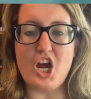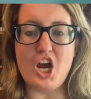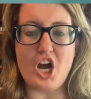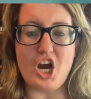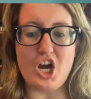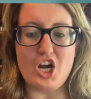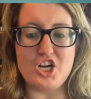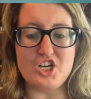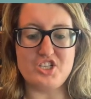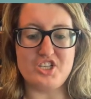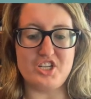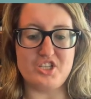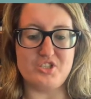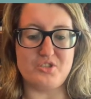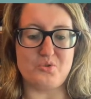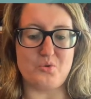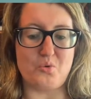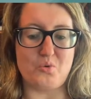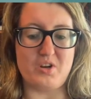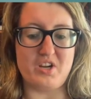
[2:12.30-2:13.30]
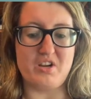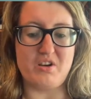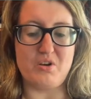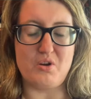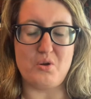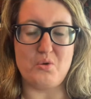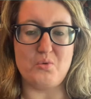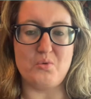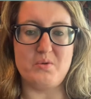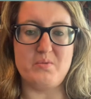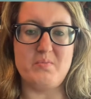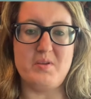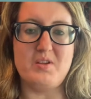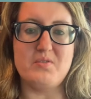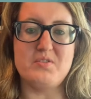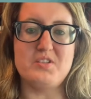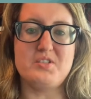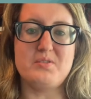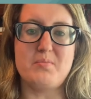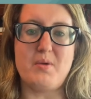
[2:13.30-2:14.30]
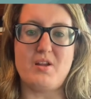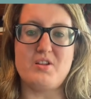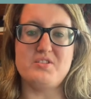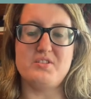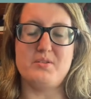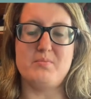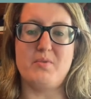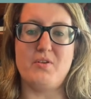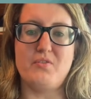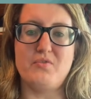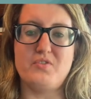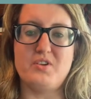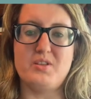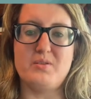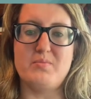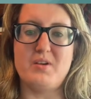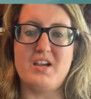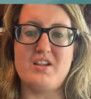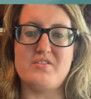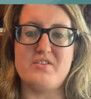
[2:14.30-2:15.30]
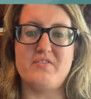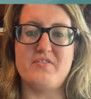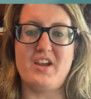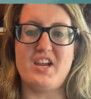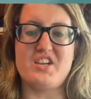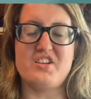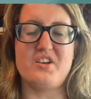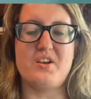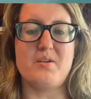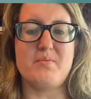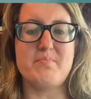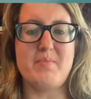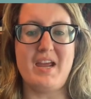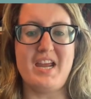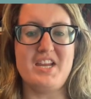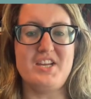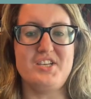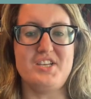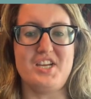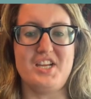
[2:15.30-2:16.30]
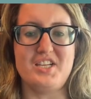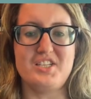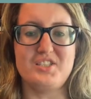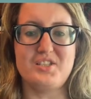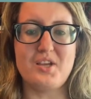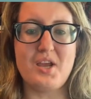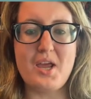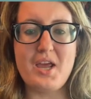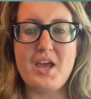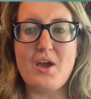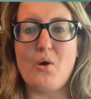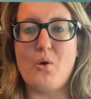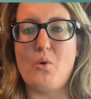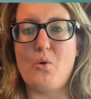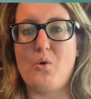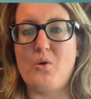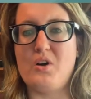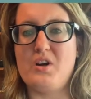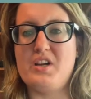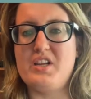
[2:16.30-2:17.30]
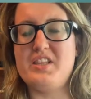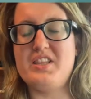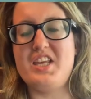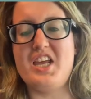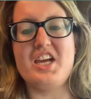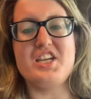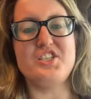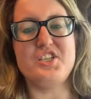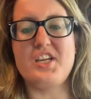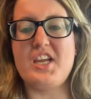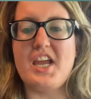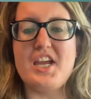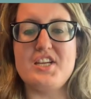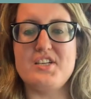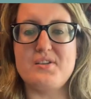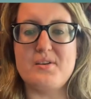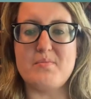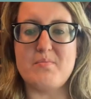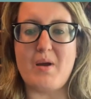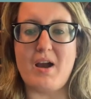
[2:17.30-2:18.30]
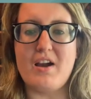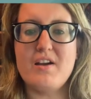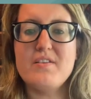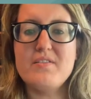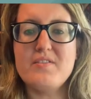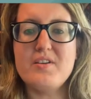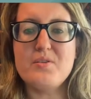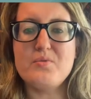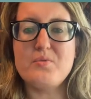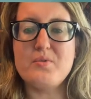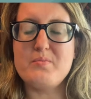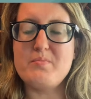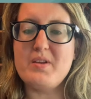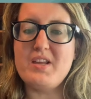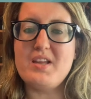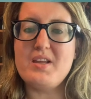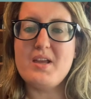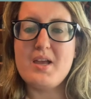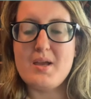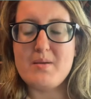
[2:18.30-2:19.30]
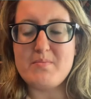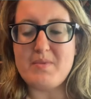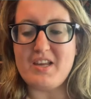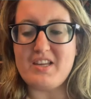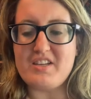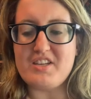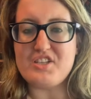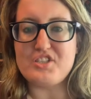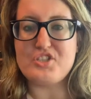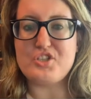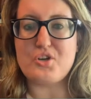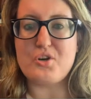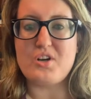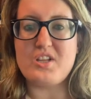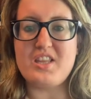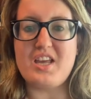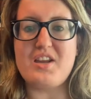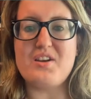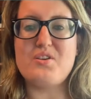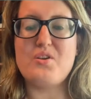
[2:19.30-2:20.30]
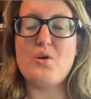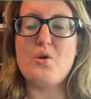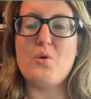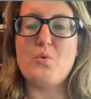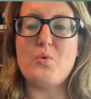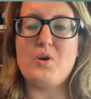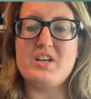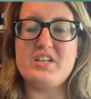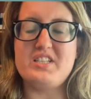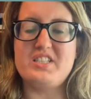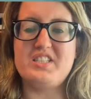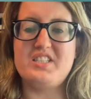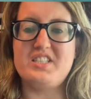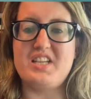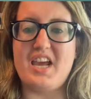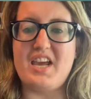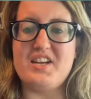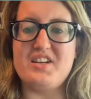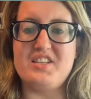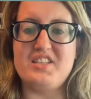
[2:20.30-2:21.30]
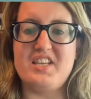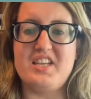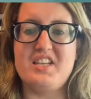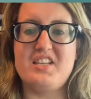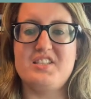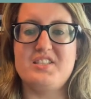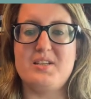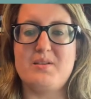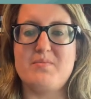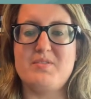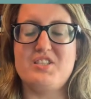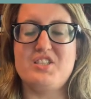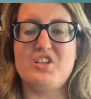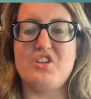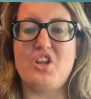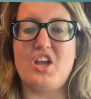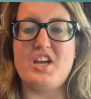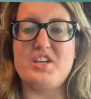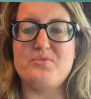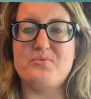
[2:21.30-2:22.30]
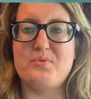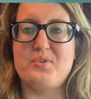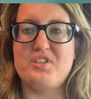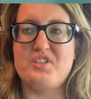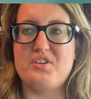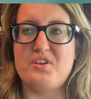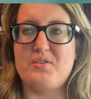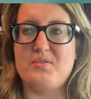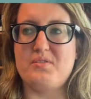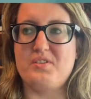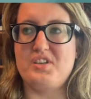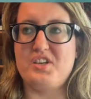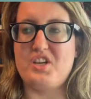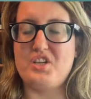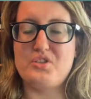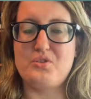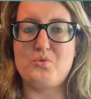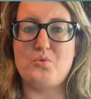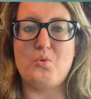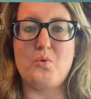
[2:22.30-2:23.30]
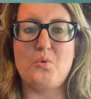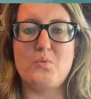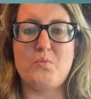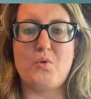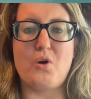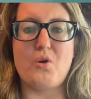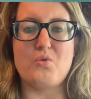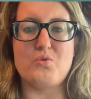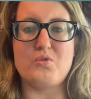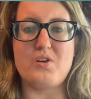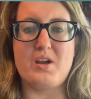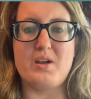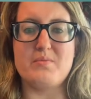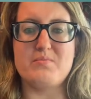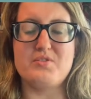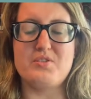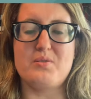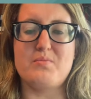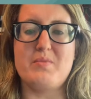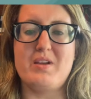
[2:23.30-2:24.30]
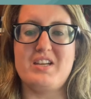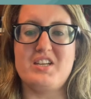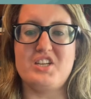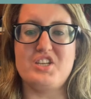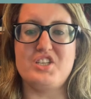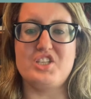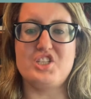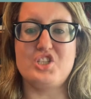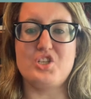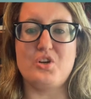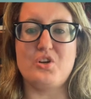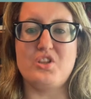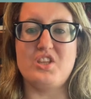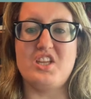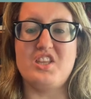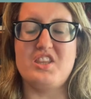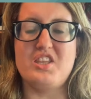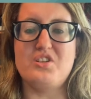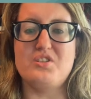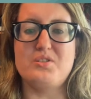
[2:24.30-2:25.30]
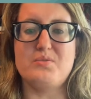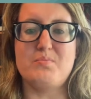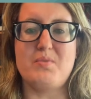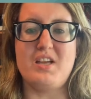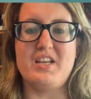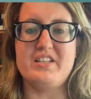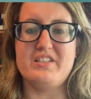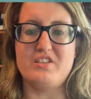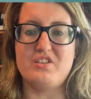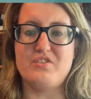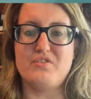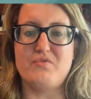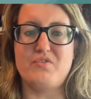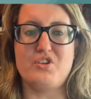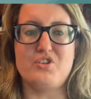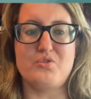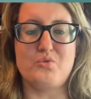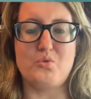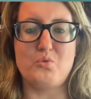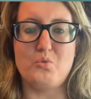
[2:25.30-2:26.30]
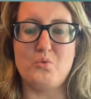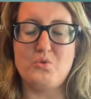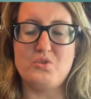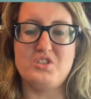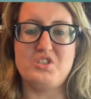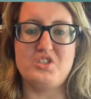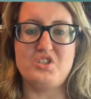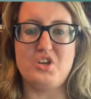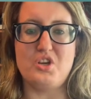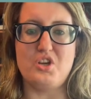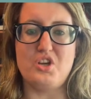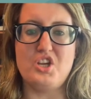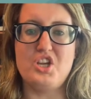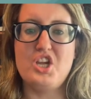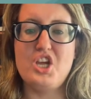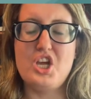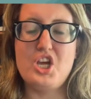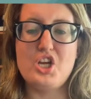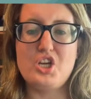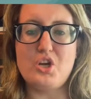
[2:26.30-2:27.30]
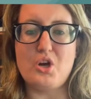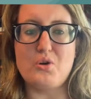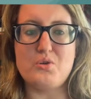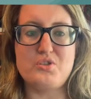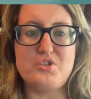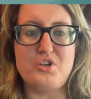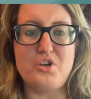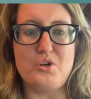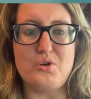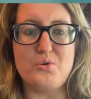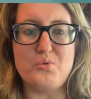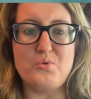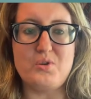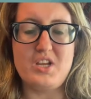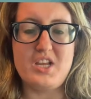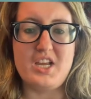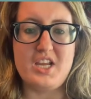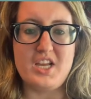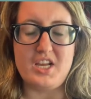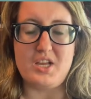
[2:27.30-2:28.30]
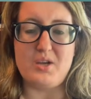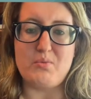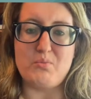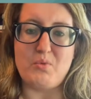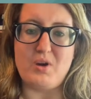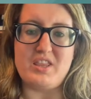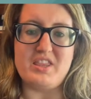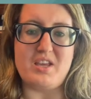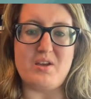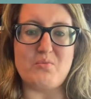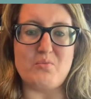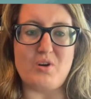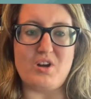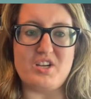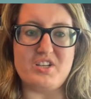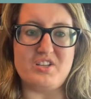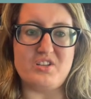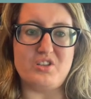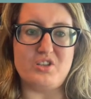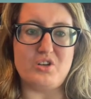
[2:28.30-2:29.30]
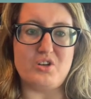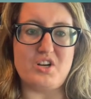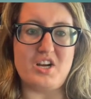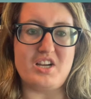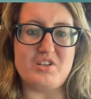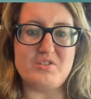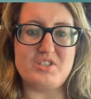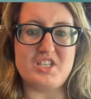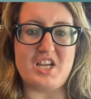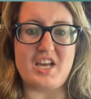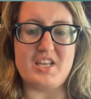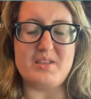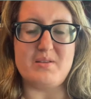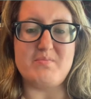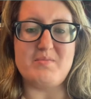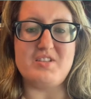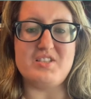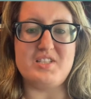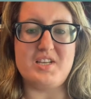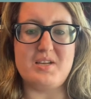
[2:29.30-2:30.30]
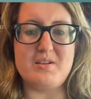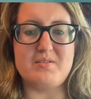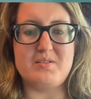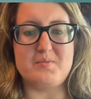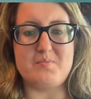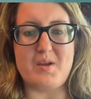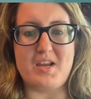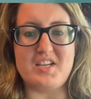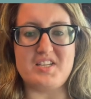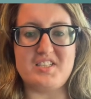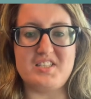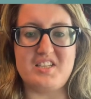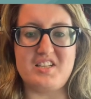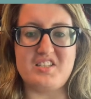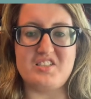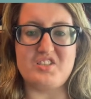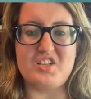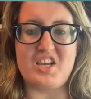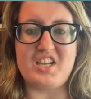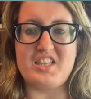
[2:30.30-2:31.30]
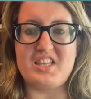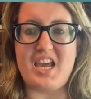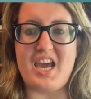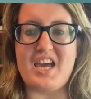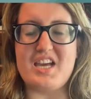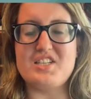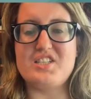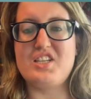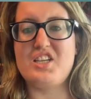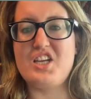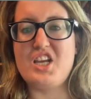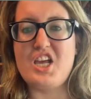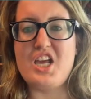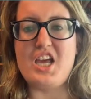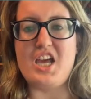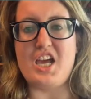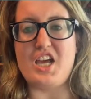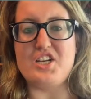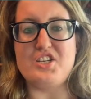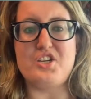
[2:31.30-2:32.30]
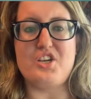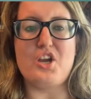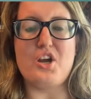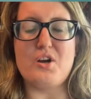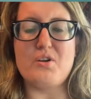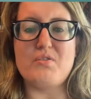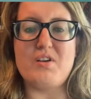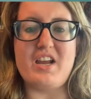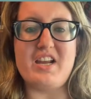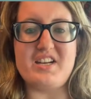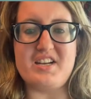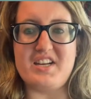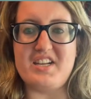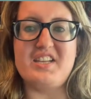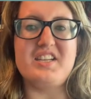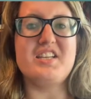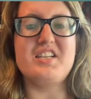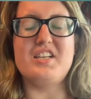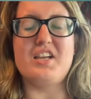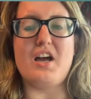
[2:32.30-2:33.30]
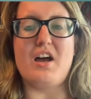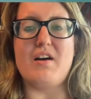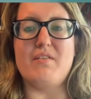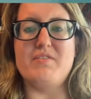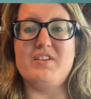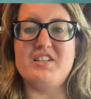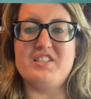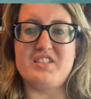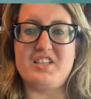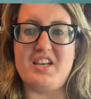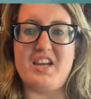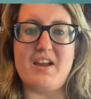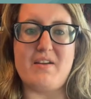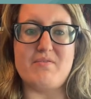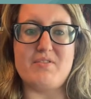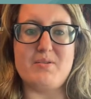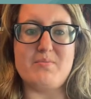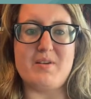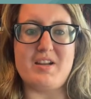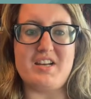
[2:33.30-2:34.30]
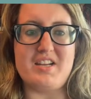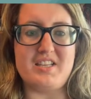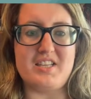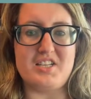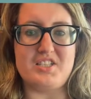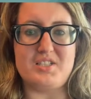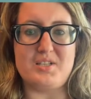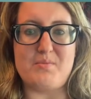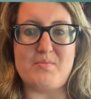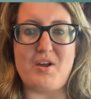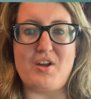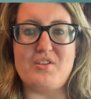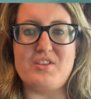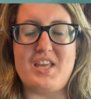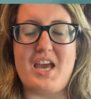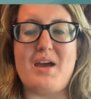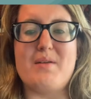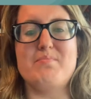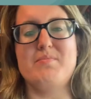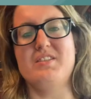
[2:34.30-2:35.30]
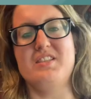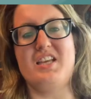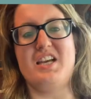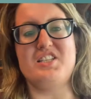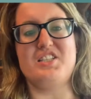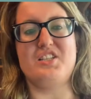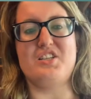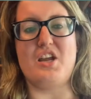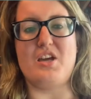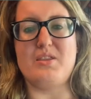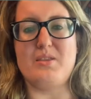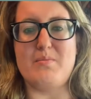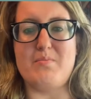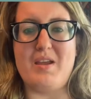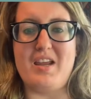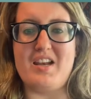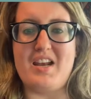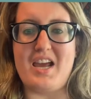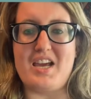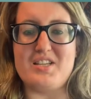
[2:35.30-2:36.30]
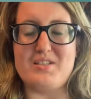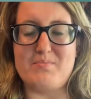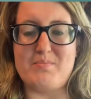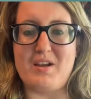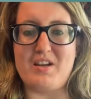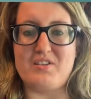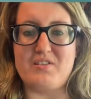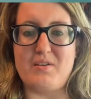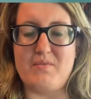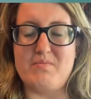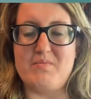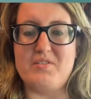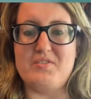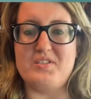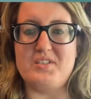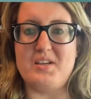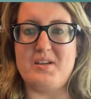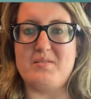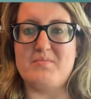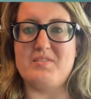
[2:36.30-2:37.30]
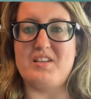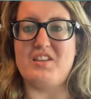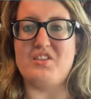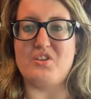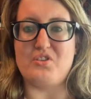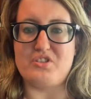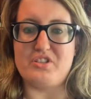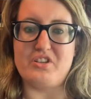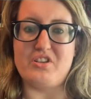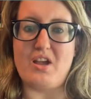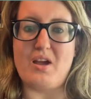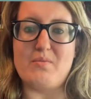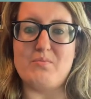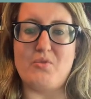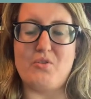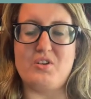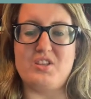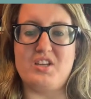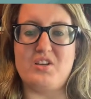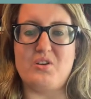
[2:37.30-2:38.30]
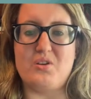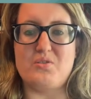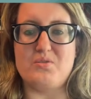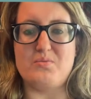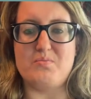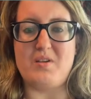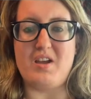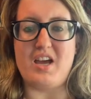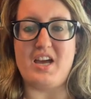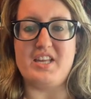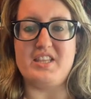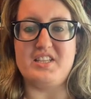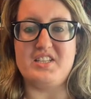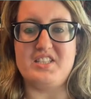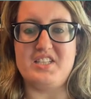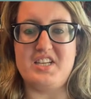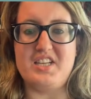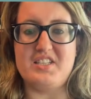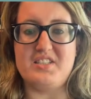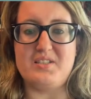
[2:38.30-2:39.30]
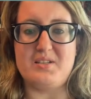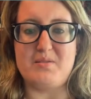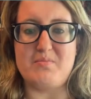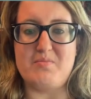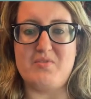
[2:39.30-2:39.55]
art historian who would be responsible for the preservation of paintings, or the education part of it would be making sure that what is said in the exhibits aligns with certain school programs, or making sure that there's places for schools to go to when they want to learn outside the museum space, things like that. And curating, obviously everybody thinks about that, but that's not the main aspect of museums, and there's a lot more that goes behind the scenes in